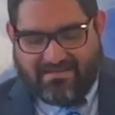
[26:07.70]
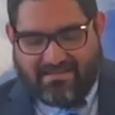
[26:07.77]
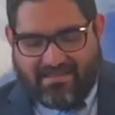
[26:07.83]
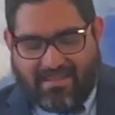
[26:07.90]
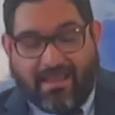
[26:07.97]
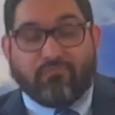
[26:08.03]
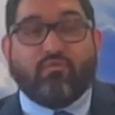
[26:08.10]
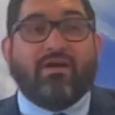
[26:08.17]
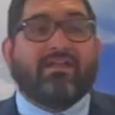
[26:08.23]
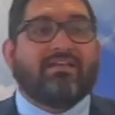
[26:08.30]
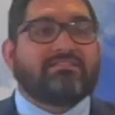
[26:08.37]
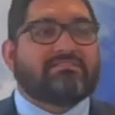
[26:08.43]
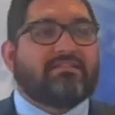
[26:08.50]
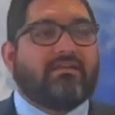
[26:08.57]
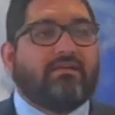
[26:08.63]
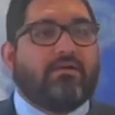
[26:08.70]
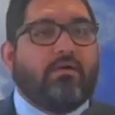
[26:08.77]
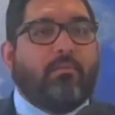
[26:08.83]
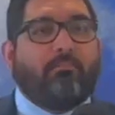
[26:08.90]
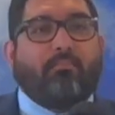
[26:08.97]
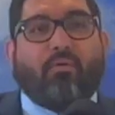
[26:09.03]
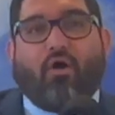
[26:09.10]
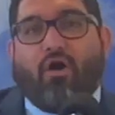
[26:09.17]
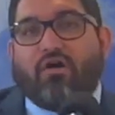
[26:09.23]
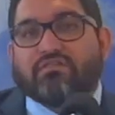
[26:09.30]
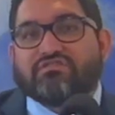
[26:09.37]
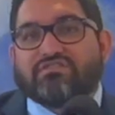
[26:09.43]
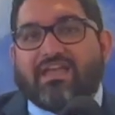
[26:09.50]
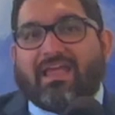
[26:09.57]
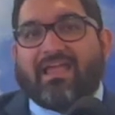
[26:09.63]
And what does Paul
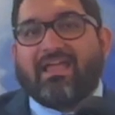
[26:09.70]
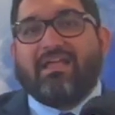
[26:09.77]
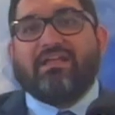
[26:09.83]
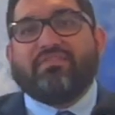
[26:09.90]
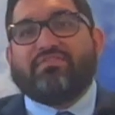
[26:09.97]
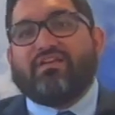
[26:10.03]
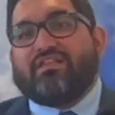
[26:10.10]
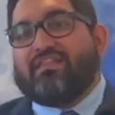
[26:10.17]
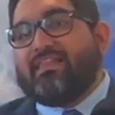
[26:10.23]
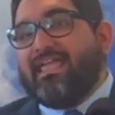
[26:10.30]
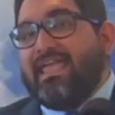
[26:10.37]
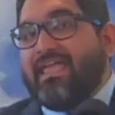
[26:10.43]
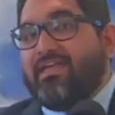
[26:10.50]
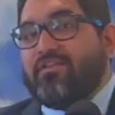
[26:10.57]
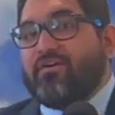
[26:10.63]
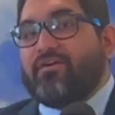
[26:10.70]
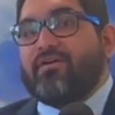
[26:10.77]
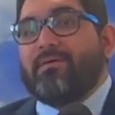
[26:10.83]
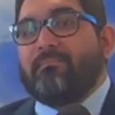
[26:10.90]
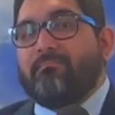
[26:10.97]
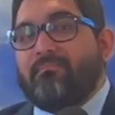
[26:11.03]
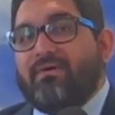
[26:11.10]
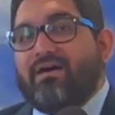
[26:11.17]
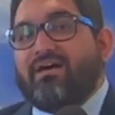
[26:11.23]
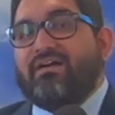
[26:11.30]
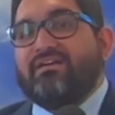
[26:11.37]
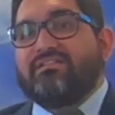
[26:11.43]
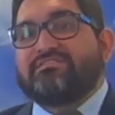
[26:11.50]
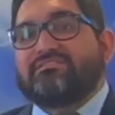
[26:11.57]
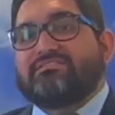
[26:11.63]
say? The leader
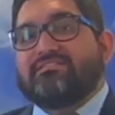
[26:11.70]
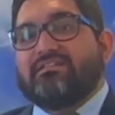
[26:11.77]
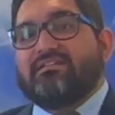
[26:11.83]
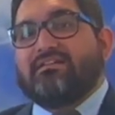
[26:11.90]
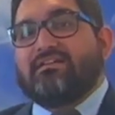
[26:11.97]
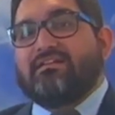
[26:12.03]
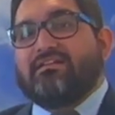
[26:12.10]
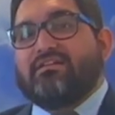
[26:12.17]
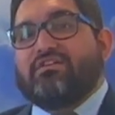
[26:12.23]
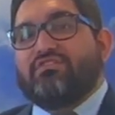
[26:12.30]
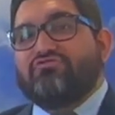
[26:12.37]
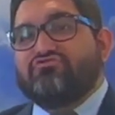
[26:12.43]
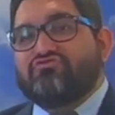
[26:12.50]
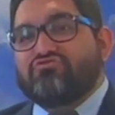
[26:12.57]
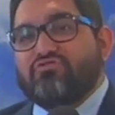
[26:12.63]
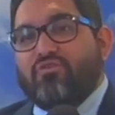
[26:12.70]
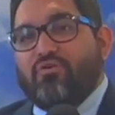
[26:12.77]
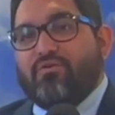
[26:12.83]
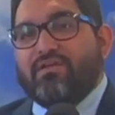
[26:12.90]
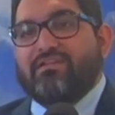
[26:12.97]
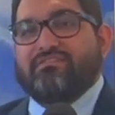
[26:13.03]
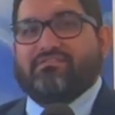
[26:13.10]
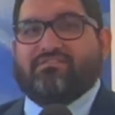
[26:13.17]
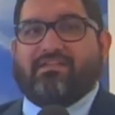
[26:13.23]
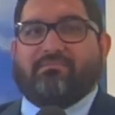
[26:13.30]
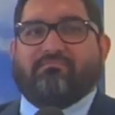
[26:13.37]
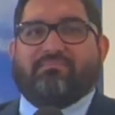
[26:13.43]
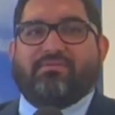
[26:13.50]
must control this tip.